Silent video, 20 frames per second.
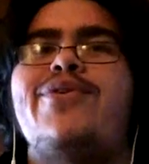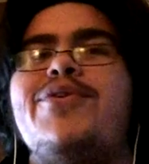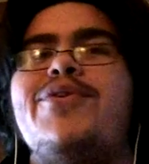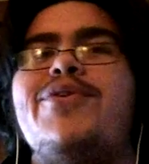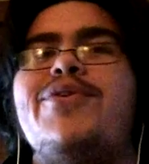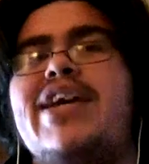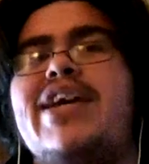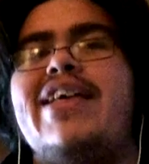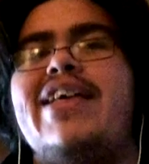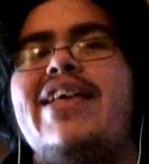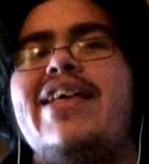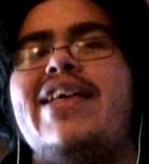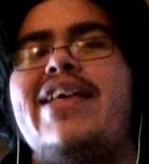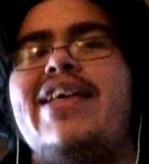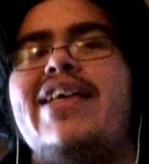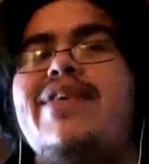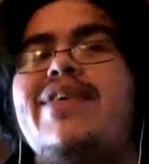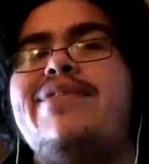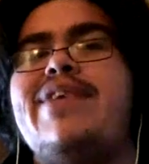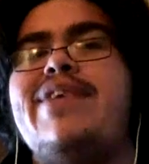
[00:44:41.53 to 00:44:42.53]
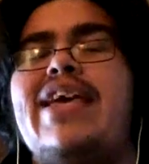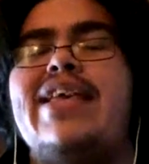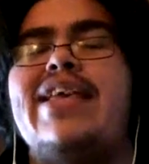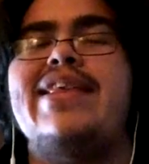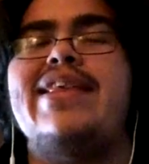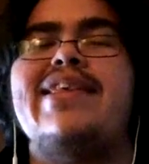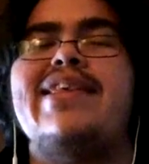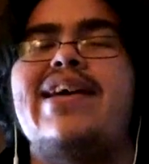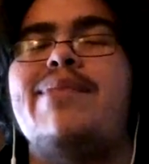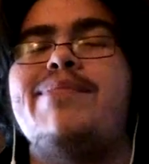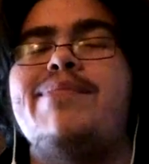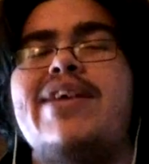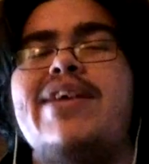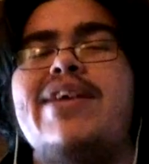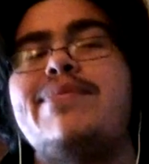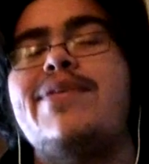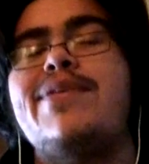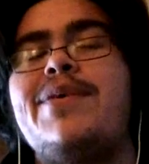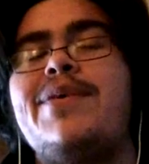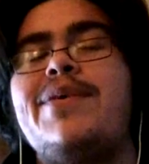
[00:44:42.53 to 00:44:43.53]
Like a 50 and sometimes a
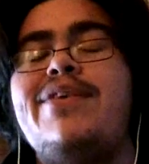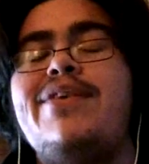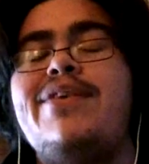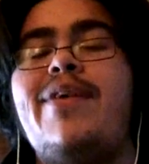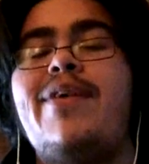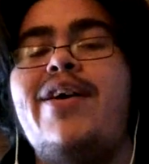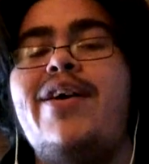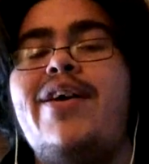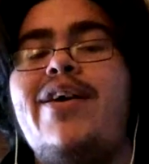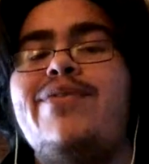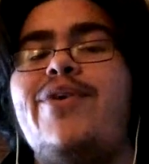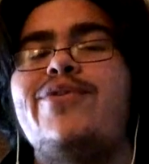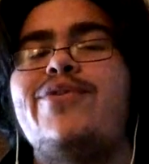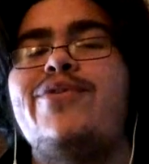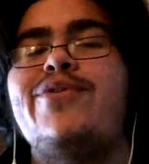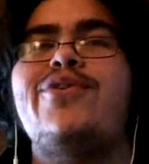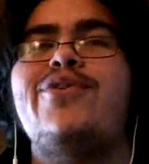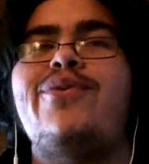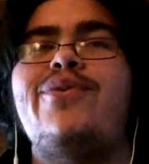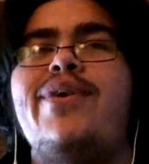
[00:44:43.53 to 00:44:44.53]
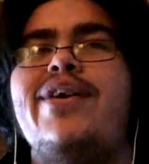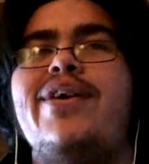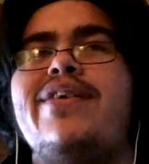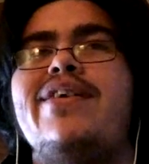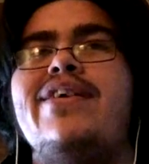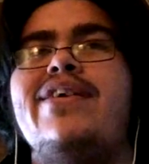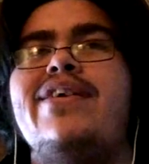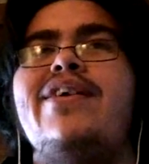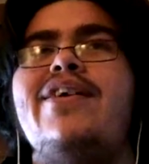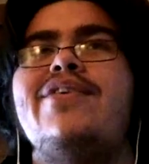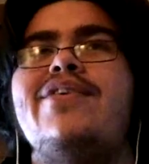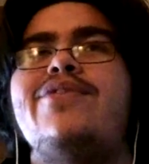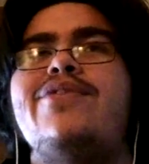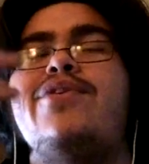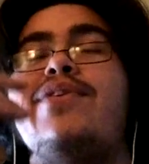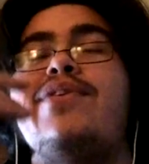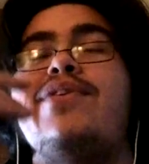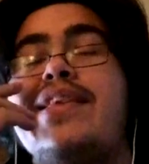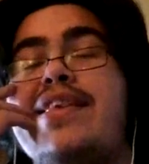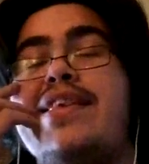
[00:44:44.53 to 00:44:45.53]
35. Those are two
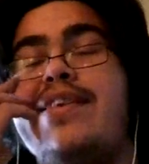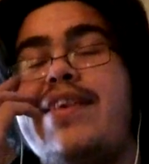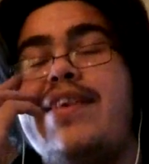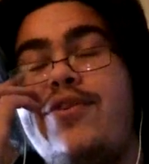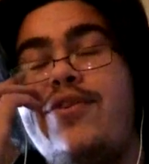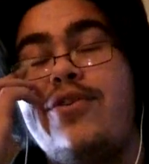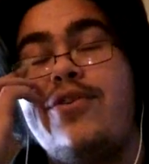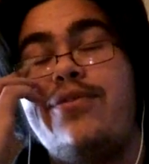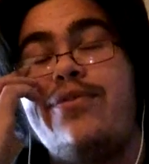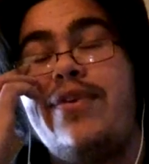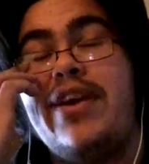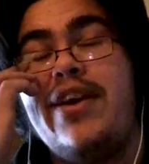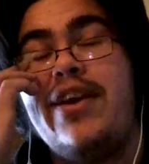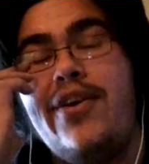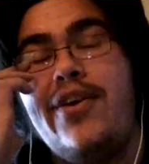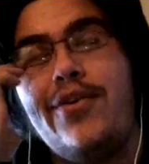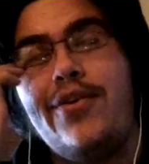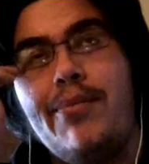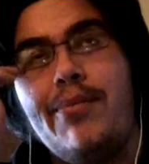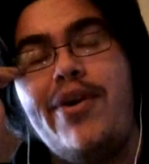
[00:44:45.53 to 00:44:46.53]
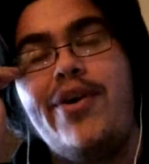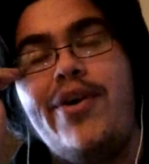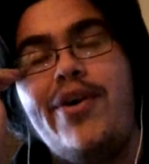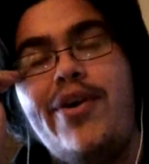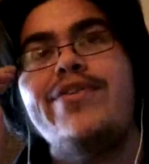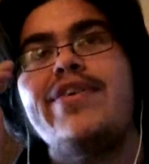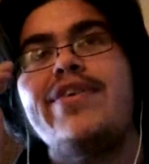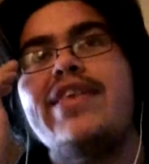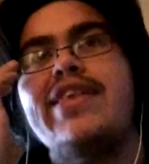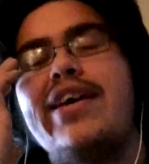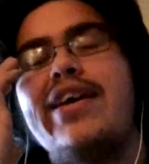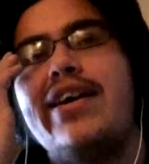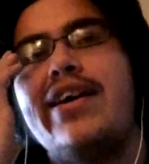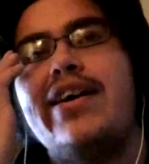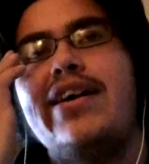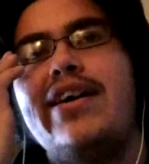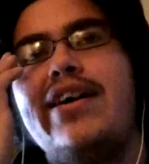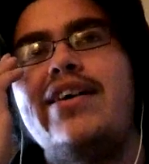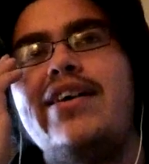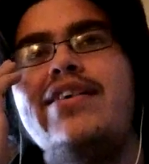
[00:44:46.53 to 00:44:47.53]
lenses that just feel the most
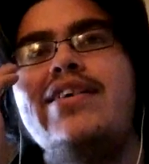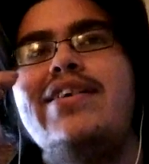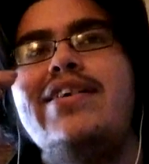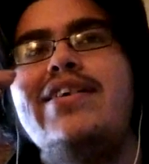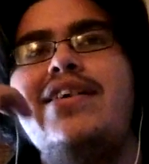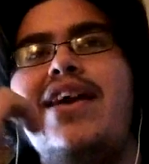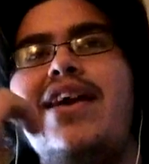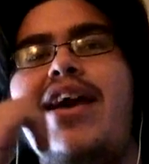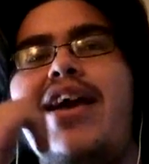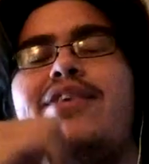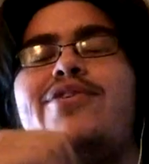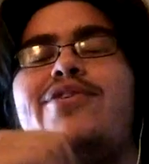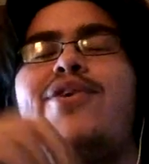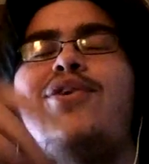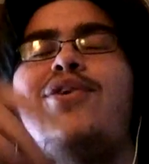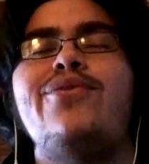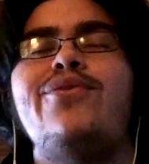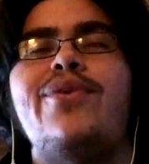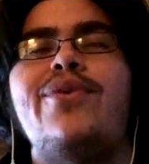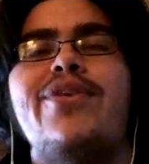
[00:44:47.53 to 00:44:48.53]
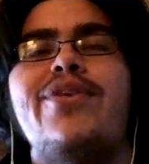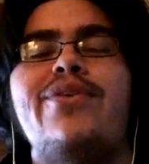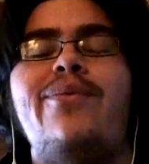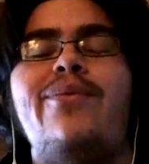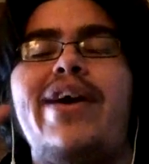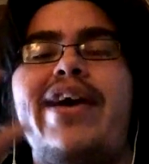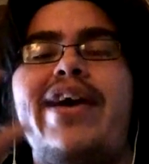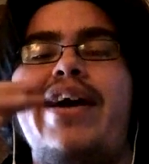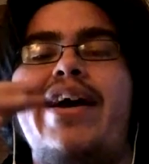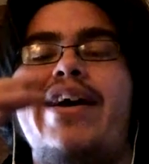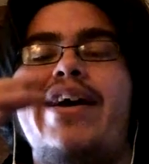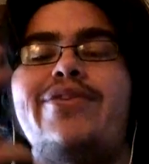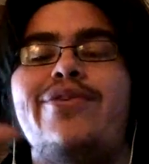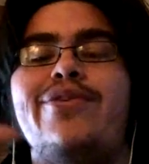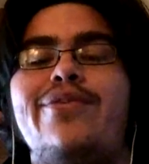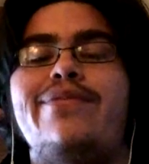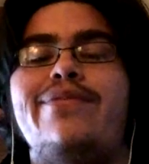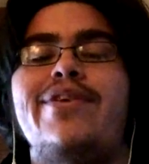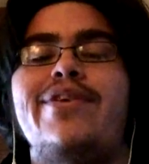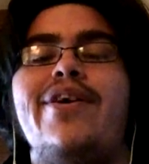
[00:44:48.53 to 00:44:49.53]
in tune with the way I
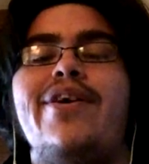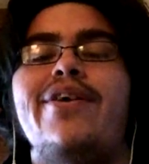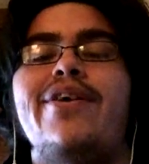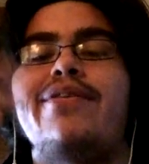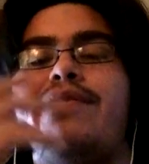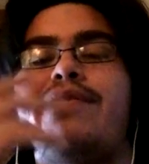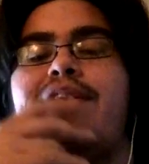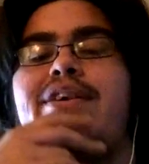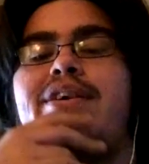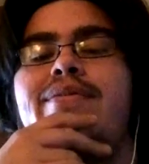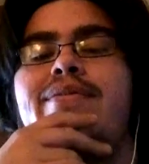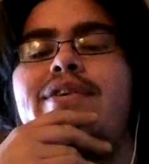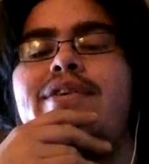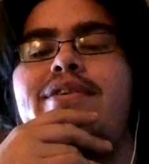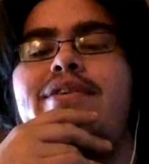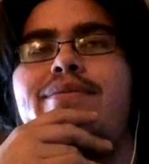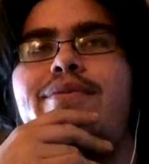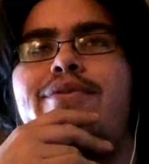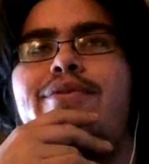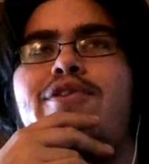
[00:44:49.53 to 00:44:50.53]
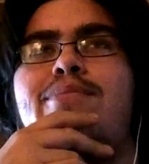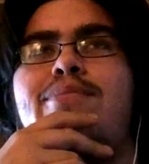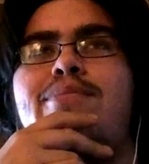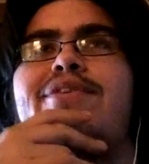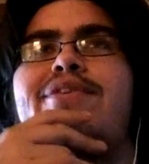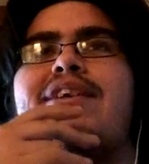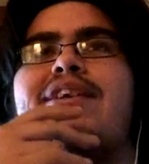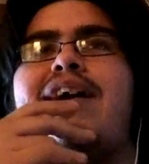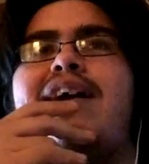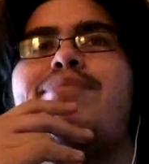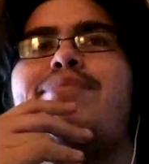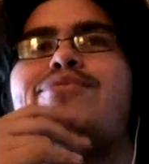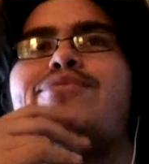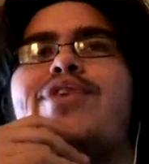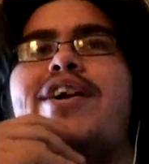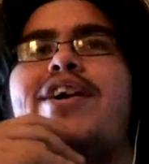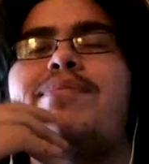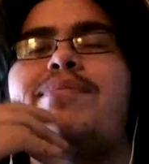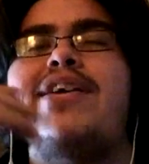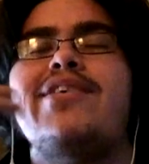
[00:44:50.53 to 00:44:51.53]
do photography, which is most of the time
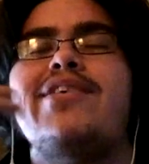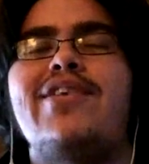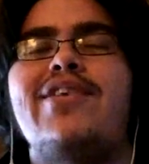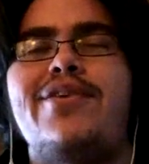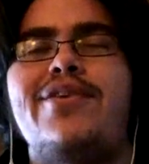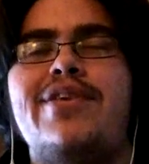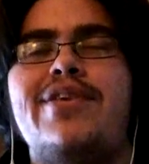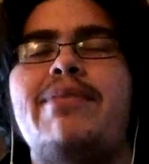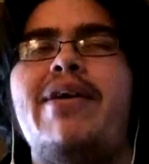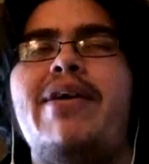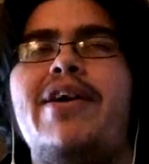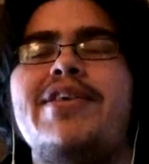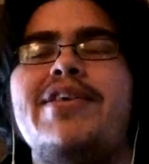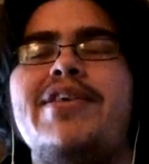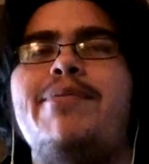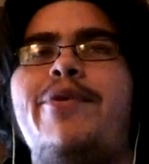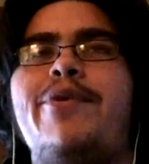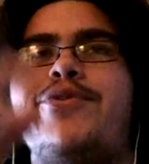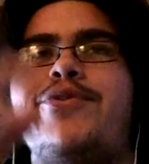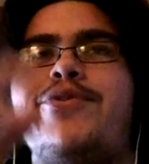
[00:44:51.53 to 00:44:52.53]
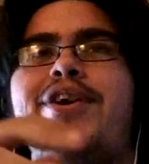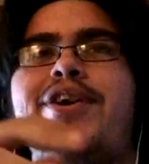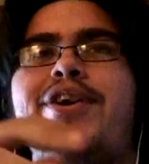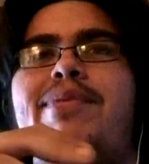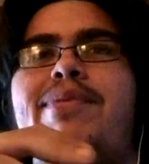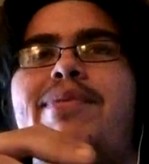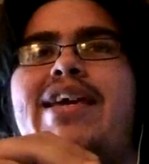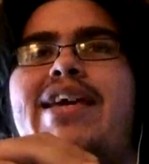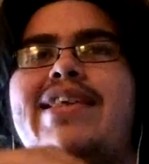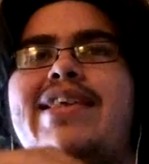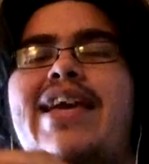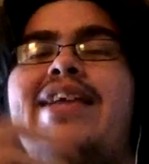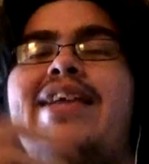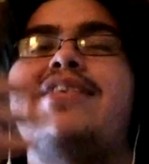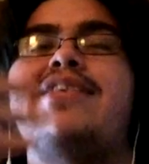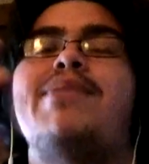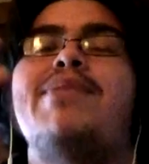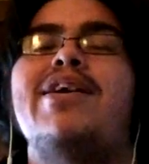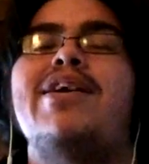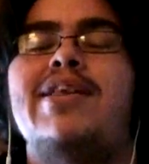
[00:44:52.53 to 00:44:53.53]
trying to be as close as possible and trying to be as
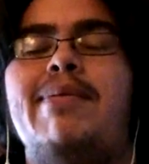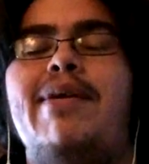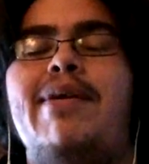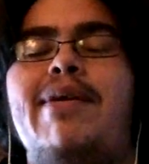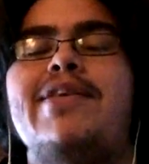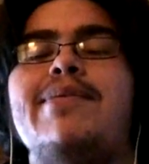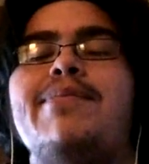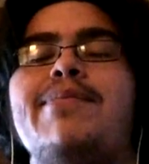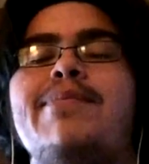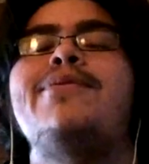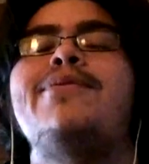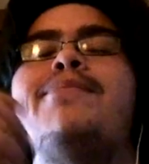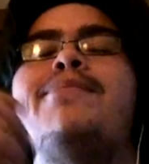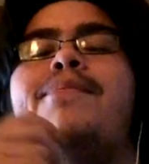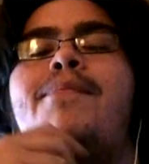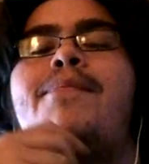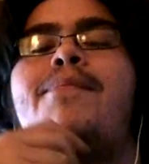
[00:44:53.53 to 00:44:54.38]
intimate as possible.